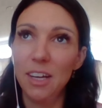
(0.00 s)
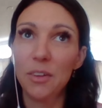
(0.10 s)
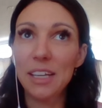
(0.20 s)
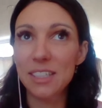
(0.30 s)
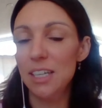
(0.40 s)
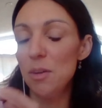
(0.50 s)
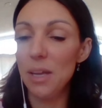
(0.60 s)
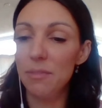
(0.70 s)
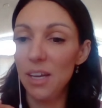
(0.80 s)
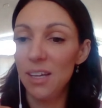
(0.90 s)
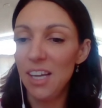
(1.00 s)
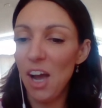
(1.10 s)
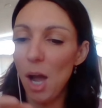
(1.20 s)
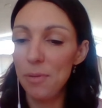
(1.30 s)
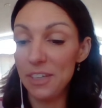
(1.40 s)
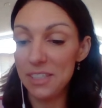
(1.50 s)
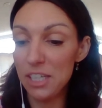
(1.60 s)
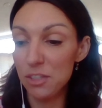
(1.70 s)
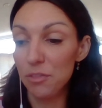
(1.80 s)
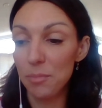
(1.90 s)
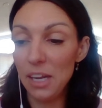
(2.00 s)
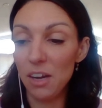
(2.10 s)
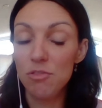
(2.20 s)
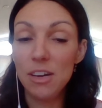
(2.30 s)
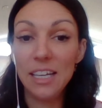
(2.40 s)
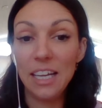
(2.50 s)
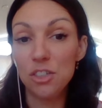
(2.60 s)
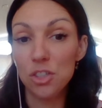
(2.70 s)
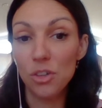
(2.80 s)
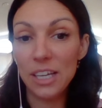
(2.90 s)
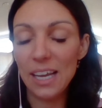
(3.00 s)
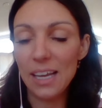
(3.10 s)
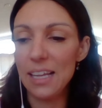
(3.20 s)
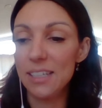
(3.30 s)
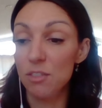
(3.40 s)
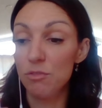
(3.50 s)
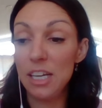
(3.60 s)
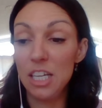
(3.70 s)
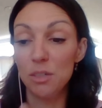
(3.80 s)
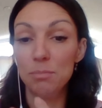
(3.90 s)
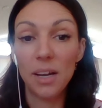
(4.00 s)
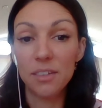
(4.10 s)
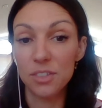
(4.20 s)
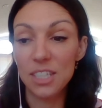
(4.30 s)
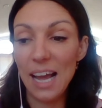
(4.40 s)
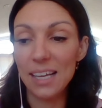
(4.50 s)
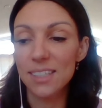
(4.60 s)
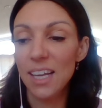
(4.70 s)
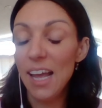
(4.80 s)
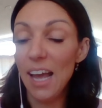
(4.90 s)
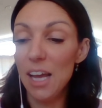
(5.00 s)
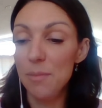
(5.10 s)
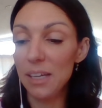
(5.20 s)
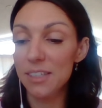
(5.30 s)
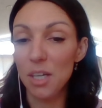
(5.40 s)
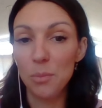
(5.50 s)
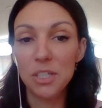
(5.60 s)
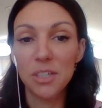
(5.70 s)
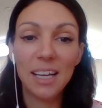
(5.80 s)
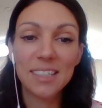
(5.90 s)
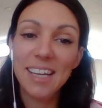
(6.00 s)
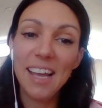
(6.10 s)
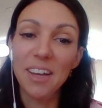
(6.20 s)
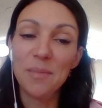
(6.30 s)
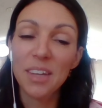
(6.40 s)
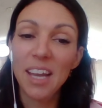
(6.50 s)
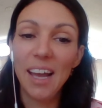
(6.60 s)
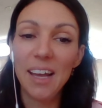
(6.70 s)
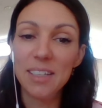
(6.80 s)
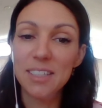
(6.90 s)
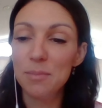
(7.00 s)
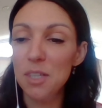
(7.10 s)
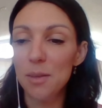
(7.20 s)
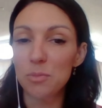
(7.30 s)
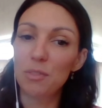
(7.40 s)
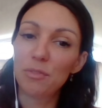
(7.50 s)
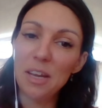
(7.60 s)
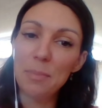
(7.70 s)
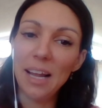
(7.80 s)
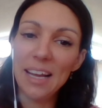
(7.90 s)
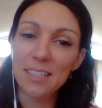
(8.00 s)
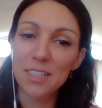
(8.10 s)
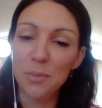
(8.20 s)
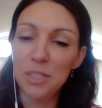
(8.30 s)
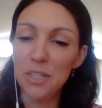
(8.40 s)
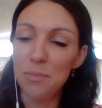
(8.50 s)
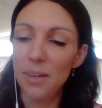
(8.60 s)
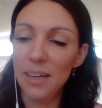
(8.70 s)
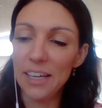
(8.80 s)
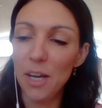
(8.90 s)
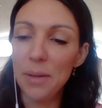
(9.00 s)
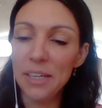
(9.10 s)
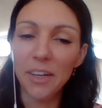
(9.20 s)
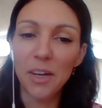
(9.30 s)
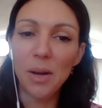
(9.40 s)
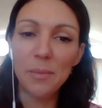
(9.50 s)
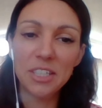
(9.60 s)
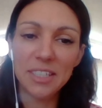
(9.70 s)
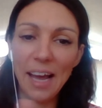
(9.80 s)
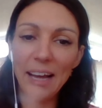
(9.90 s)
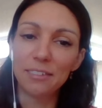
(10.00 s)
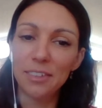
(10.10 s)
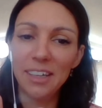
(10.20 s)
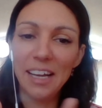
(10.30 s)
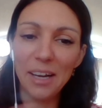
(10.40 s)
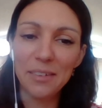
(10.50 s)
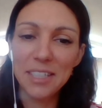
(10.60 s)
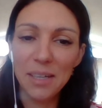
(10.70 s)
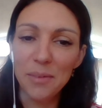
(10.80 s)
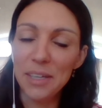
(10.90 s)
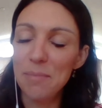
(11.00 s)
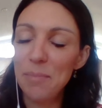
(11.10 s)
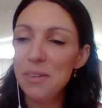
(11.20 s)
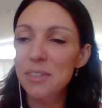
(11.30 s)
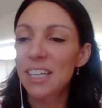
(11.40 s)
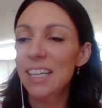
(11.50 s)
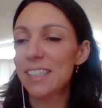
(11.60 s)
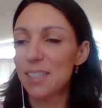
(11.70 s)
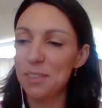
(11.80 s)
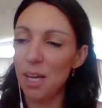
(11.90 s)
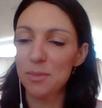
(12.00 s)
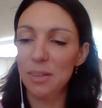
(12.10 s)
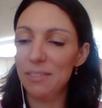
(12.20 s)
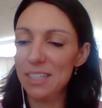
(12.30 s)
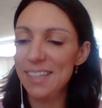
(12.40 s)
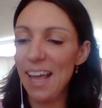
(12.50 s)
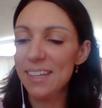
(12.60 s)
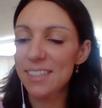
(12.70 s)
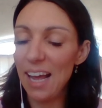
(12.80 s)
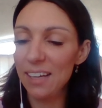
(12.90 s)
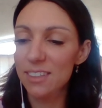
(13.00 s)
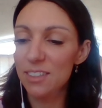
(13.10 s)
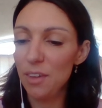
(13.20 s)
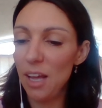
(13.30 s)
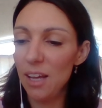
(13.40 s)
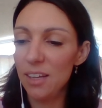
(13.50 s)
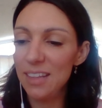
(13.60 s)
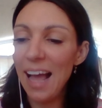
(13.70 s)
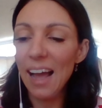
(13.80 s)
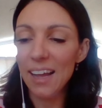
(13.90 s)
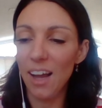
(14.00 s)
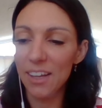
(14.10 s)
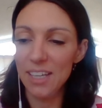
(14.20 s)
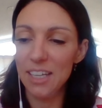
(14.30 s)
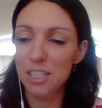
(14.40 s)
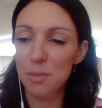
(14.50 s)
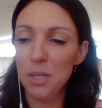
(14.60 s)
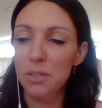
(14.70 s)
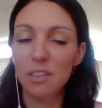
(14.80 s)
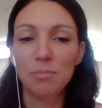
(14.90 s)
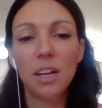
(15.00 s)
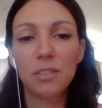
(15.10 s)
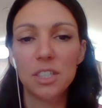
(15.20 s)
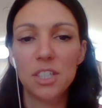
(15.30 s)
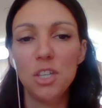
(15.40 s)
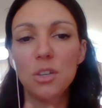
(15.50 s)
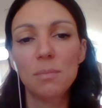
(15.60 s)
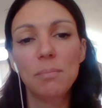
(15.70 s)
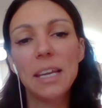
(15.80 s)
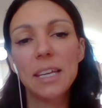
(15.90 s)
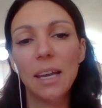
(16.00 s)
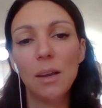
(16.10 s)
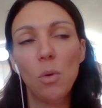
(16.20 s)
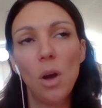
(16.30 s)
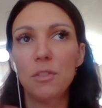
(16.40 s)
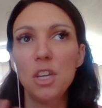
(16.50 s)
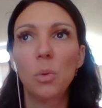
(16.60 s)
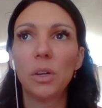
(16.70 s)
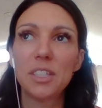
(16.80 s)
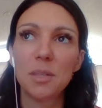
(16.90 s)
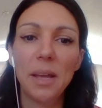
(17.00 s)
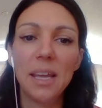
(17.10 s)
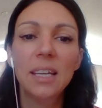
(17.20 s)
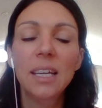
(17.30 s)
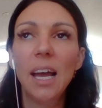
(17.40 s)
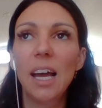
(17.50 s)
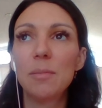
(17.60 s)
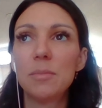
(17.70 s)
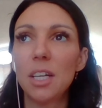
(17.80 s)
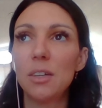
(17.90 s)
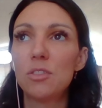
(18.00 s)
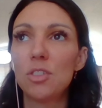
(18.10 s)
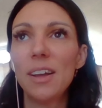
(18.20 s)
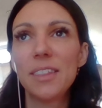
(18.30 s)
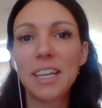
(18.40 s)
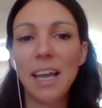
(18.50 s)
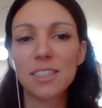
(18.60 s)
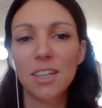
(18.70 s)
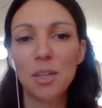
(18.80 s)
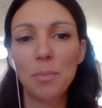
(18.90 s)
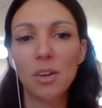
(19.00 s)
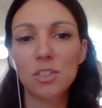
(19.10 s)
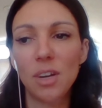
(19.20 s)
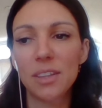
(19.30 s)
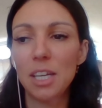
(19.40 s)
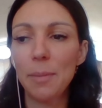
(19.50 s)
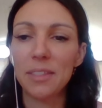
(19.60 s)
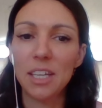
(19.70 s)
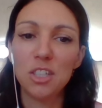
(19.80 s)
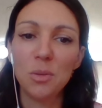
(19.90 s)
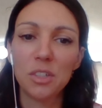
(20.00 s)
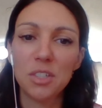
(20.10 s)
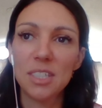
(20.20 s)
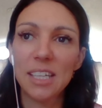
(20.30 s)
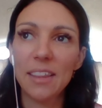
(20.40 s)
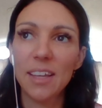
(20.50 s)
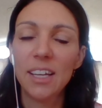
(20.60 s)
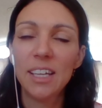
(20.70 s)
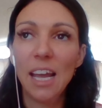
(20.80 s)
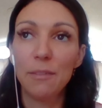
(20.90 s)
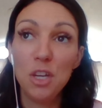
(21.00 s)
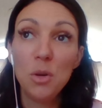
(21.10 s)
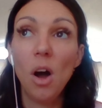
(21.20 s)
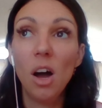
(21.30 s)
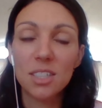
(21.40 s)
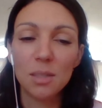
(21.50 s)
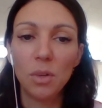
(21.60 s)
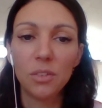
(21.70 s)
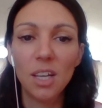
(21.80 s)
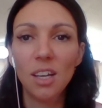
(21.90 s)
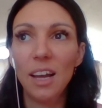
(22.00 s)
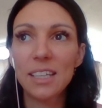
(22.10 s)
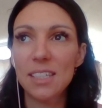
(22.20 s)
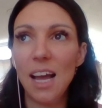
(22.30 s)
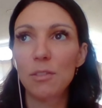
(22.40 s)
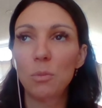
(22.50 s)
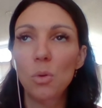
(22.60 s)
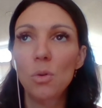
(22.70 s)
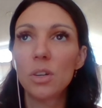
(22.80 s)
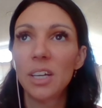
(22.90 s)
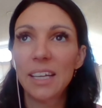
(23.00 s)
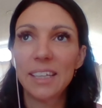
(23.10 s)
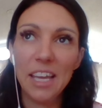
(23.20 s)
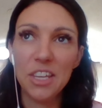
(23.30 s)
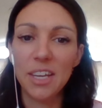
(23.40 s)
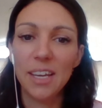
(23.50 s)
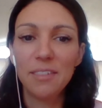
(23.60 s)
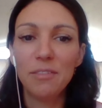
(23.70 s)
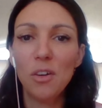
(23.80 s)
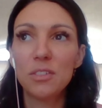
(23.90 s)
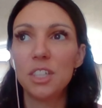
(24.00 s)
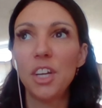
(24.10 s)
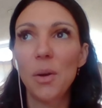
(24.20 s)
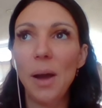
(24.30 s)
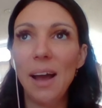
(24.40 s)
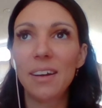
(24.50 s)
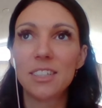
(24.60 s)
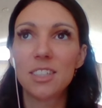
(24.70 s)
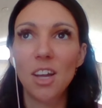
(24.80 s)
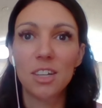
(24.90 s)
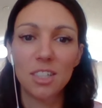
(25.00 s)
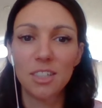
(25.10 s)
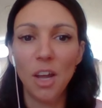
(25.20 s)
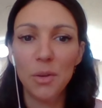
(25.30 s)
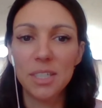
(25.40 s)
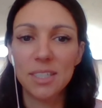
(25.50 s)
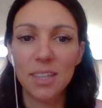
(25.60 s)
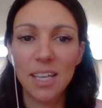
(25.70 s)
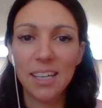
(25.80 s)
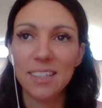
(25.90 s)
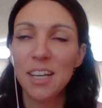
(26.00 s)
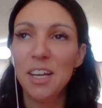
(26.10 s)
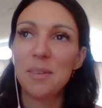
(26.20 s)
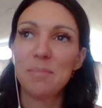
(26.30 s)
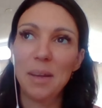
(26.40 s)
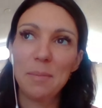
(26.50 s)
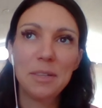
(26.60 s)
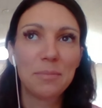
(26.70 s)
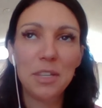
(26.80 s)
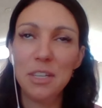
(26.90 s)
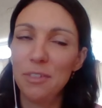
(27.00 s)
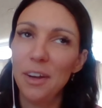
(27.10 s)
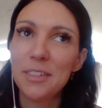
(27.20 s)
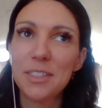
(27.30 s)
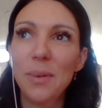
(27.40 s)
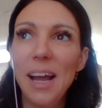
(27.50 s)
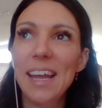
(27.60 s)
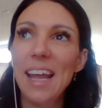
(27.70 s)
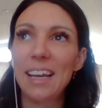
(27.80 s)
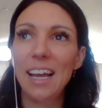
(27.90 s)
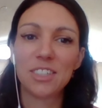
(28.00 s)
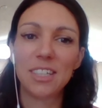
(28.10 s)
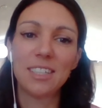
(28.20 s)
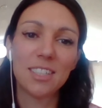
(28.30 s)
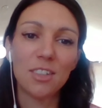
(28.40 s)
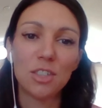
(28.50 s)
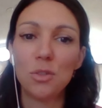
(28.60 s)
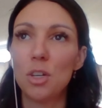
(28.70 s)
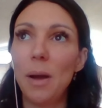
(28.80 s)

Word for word: you know that's a little bit of a hyperfixation for me i really enjoy it it's a really good mindful task um, and so we do that together uh, sometimes we free play so we do lego bingo where we just get a handful of lego and see what we can build sometimes we'll have a set and uh, that i think is the beauty of mindfulness that you can make it whatever you want it to be um, so try and think outside the box try and think about things you want to do together if you are someone that likes to have a walk get your kid involved and go out and start to notice the things maybe put your phones away and actually start to